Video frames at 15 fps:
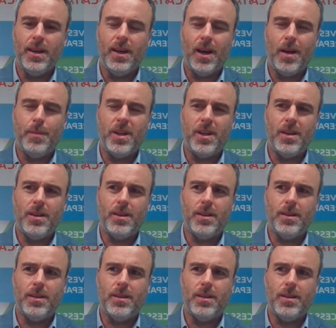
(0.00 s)
I mean,
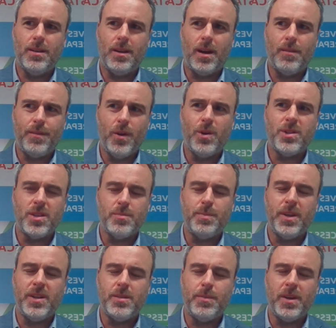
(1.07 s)
our focus is
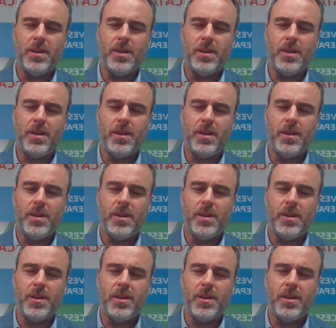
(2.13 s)
B2B.